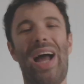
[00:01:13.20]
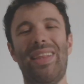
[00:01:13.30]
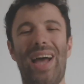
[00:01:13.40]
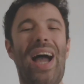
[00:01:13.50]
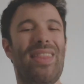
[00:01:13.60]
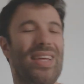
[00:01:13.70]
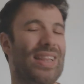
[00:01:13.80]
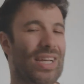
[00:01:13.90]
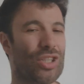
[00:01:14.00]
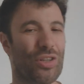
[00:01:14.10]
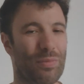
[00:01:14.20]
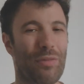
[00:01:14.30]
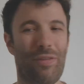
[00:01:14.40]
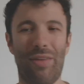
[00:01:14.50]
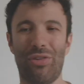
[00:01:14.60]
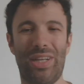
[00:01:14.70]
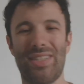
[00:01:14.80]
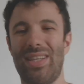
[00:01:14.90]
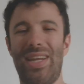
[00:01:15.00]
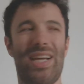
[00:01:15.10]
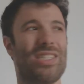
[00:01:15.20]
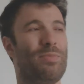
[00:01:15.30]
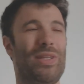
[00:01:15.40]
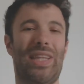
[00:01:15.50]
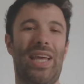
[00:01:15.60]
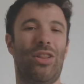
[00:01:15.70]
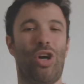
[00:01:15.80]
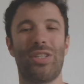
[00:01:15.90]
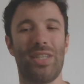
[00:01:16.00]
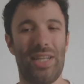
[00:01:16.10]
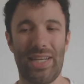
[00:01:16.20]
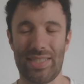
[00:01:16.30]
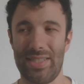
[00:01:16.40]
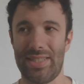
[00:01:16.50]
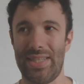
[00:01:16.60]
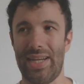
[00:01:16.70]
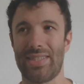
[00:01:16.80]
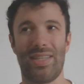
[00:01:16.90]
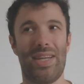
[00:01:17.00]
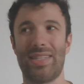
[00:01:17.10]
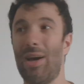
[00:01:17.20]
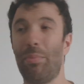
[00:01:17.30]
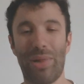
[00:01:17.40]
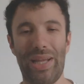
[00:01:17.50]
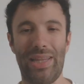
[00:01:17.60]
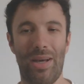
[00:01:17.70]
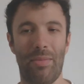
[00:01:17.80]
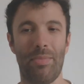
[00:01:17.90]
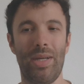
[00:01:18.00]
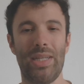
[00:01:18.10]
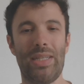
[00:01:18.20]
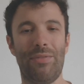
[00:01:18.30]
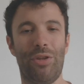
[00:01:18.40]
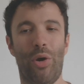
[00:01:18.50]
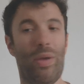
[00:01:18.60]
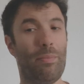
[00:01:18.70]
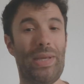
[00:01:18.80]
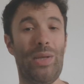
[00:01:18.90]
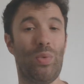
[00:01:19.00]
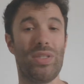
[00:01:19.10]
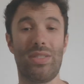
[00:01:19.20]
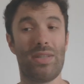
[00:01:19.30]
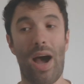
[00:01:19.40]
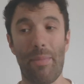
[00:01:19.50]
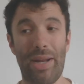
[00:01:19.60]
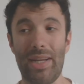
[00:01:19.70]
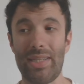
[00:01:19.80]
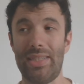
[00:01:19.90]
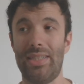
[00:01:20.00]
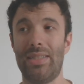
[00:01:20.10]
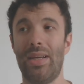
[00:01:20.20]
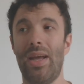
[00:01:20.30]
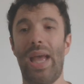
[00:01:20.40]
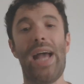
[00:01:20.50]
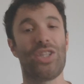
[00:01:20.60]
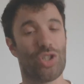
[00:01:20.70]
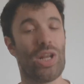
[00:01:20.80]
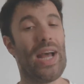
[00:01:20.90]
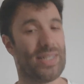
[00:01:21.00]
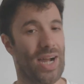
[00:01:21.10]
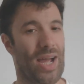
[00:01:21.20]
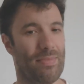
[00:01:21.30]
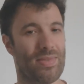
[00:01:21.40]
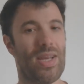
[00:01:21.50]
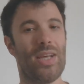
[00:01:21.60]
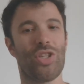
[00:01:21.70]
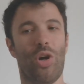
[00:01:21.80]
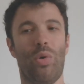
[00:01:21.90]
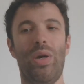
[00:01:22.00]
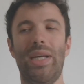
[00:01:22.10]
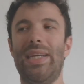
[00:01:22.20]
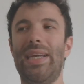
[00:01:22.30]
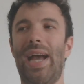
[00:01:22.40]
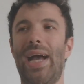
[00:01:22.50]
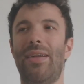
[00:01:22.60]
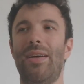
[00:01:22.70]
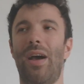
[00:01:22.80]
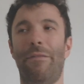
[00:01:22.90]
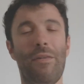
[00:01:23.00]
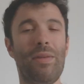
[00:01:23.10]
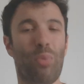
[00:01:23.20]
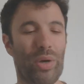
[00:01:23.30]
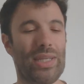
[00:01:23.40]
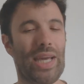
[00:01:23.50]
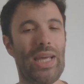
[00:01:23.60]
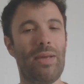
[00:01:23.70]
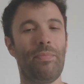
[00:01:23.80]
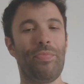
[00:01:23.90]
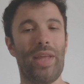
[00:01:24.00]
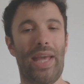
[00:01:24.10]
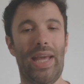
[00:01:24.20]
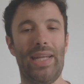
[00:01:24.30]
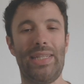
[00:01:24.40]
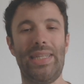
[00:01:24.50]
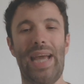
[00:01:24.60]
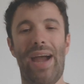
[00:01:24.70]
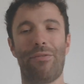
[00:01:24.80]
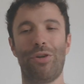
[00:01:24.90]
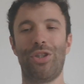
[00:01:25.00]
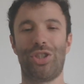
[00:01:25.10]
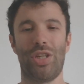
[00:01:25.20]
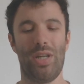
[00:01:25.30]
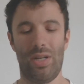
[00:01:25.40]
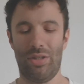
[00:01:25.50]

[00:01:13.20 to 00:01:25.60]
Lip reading: I think they should have been favored against the Knicks, but they lost to the Knicks in 6. The Knicks outplayed them, even though Embiid was dominant. At times. So he had 50-point game, and he averaged